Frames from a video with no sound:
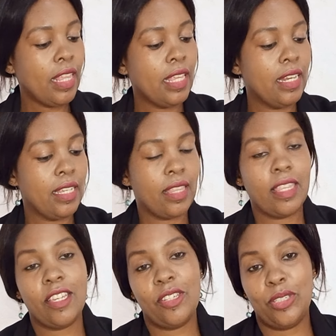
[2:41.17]
the next
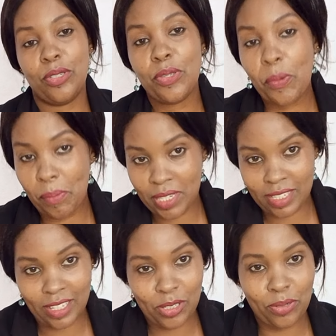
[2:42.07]
thing you do, you mix
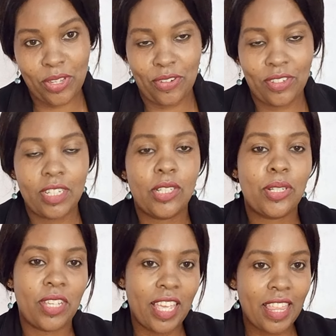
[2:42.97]
the two ingredients
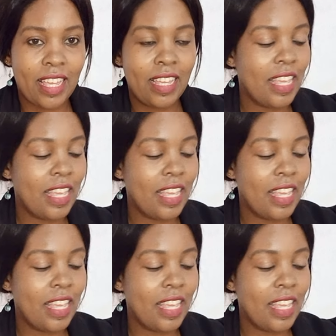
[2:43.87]
together.